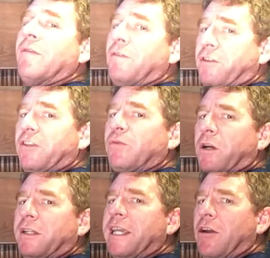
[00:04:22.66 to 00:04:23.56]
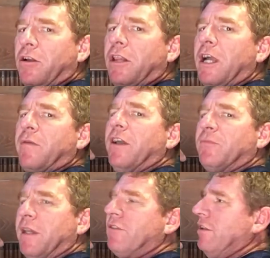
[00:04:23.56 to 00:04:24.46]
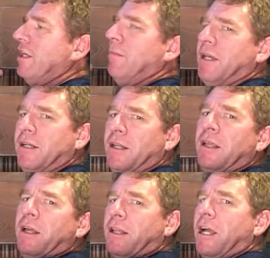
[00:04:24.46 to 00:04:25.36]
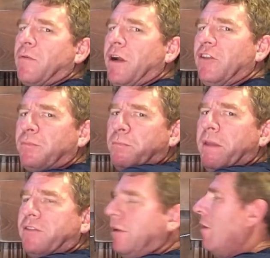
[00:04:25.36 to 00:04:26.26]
for this one, counterclockwise makes it come in, clockwise makes it